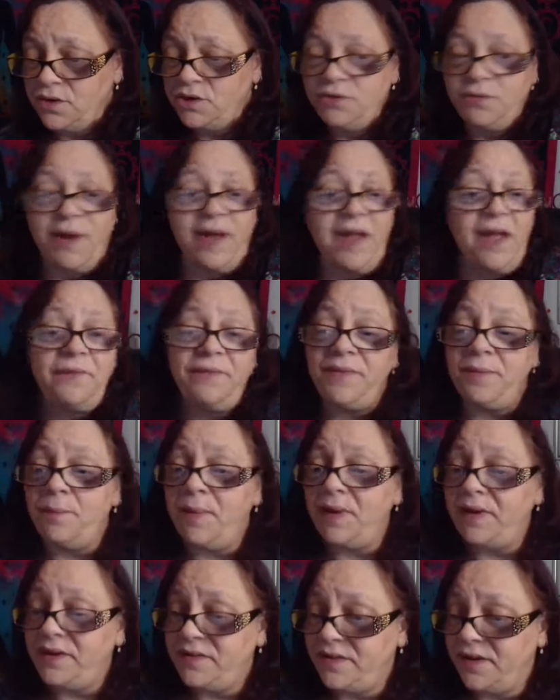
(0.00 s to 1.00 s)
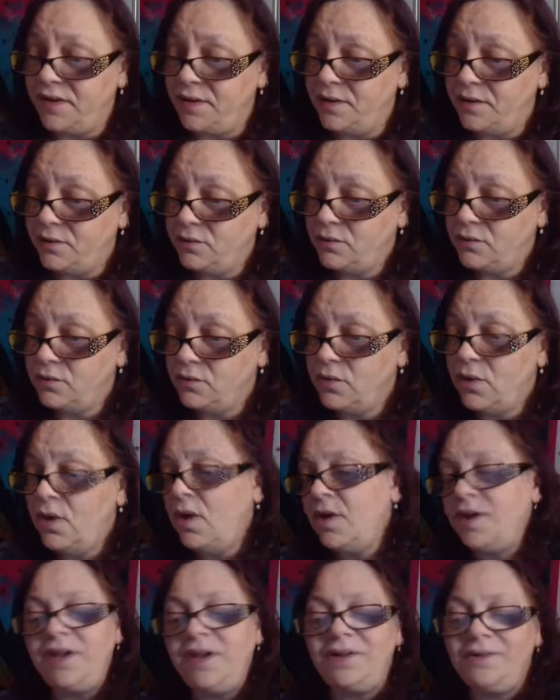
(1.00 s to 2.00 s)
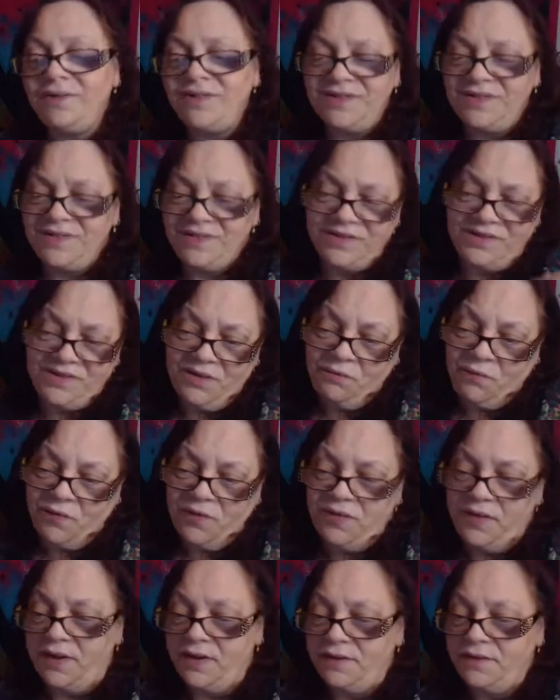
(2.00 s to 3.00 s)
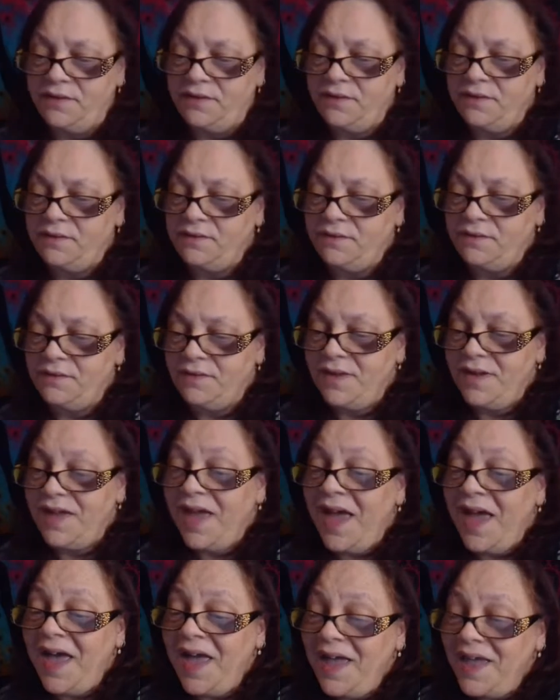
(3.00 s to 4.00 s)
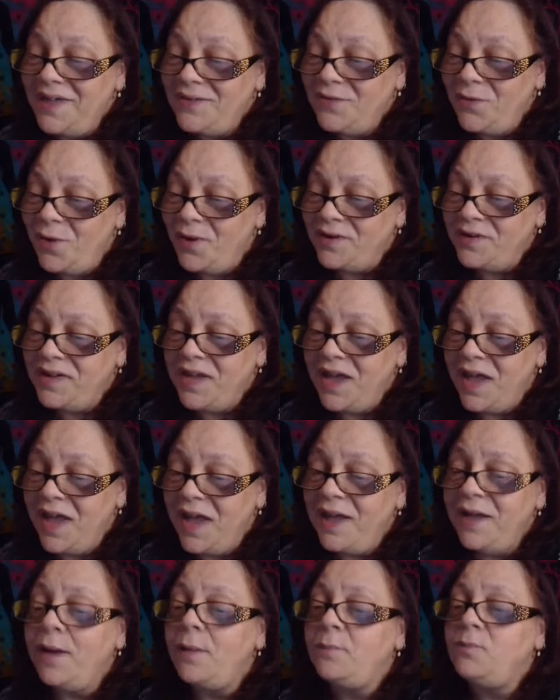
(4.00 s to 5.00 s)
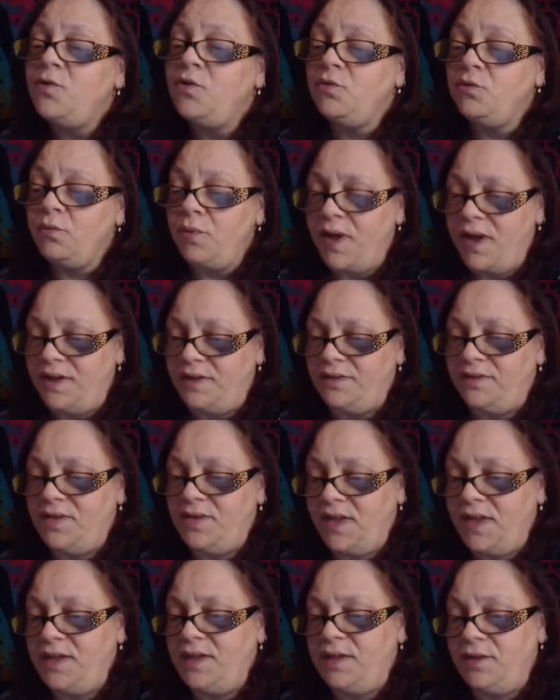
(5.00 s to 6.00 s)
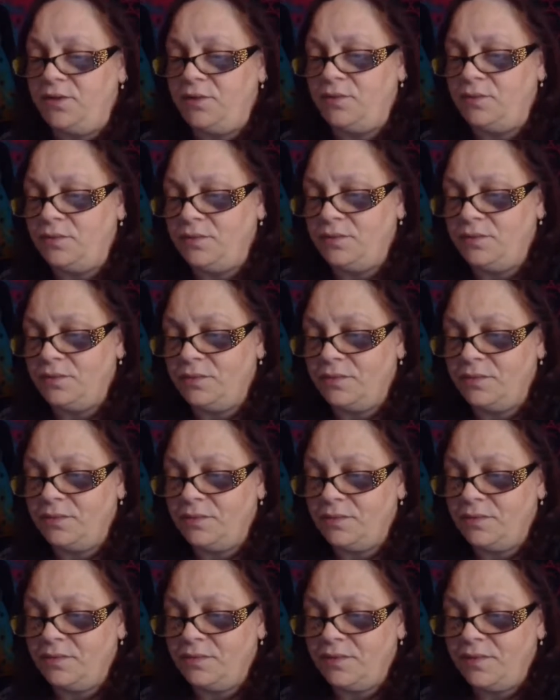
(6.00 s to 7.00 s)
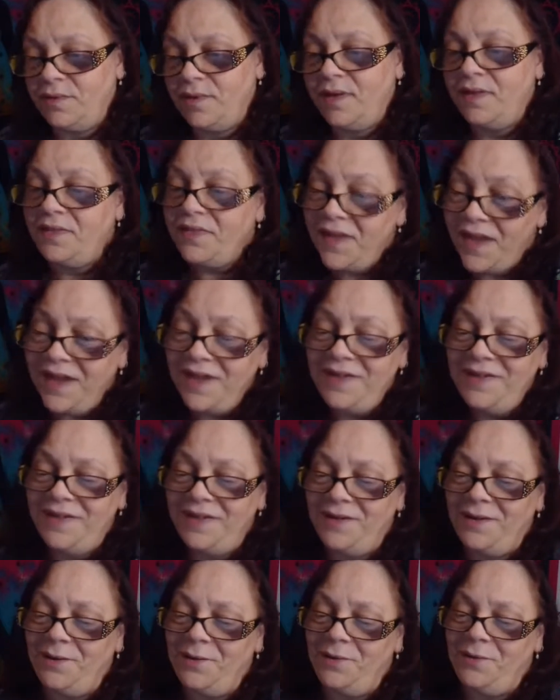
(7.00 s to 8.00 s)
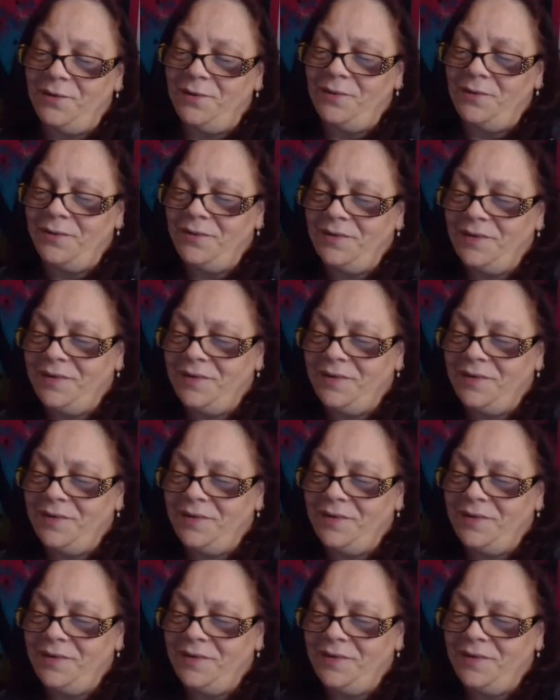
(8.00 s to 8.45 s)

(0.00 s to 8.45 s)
Do I have to meditate? Just different things. Hey, Dawn K, I'm great. Thank you. Thank you.